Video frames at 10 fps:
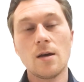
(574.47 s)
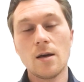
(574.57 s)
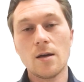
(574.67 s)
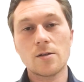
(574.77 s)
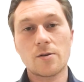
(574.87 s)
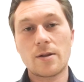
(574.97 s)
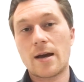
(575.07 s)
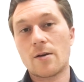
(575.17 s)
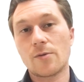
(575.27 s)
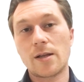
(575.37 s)
So
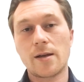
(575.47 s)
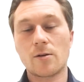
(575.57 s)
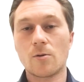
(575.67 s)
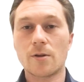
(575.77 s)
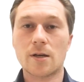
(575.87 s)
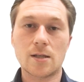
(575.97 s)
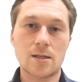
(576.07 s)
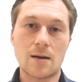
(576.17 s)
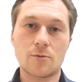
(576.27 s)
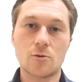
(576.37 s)
now we need all the
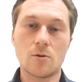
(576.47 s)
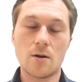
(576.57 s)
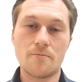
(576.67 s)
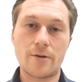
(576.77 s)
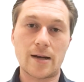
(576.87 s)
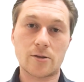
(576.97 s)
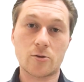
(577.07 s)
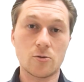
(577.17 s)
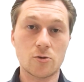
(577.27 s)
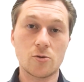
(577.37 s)
conceptual and
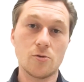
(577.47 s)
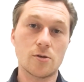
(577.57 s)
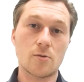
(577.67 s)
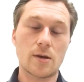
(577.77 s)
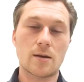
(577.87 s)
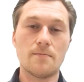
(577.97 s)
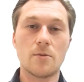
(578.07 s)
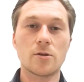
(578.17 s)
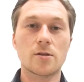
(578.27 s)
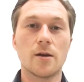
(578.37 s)
practical tools that we can
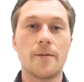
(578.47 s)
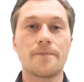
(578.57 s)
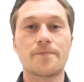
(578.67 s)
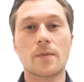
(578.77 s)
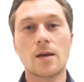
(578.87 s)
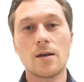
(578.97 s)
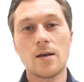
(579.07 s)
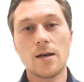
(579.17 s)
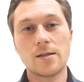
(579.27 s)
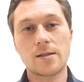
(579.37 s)
muster.
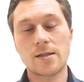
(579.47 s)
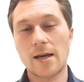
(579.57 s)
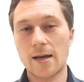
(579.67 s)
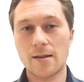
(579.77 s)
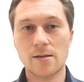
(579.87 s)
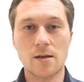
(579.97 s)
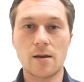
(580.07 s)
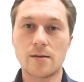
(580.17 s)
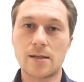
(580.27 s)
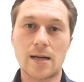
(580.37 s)
And today there's
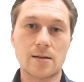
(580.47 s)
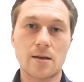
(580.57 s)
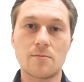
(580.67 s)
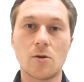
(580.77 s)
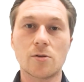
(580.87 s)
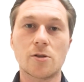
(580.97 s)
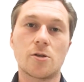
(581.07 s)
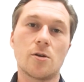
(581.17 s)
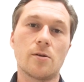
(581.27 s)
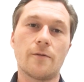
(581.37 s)
a dazzling
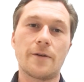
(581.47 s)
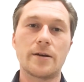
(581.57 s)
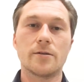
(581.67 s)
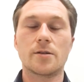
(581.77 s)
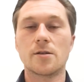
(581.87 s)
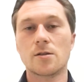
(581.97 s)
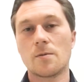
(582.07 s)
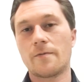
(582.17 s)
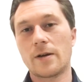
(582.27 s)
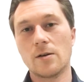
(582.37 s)
multitude of fields and
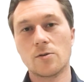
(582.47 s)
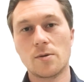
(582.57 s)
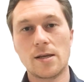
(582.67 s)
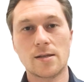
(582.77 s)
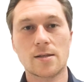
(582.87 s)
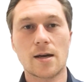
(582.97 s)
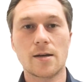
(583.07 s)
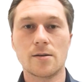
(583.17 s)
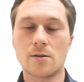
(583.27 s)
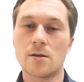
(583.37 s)
subfields within
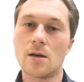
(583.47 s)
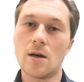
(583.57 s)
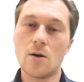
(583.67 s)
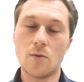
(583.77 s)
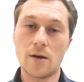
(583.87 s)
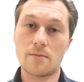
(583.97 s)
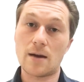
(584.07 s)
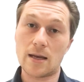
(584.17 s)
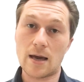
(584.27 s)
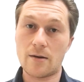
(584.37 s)
science, with
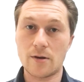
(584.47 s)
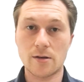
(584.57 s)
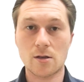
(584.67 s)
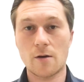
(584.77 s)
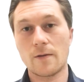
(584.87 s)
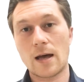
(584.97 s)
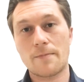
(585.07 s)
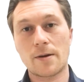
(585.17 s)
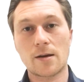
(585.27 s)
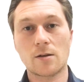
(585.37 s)
many areas
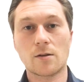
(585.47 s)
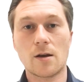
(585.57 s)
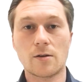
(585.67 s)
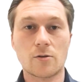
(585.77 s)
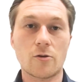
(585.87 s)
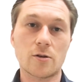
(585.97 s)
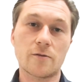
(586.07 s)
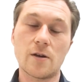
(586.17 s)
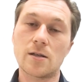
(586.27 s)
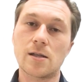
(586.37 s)
overlapping and
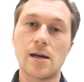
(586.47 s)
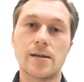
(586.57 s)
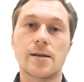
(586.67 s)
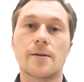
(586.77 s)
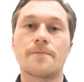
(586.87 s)
cross-fertilising.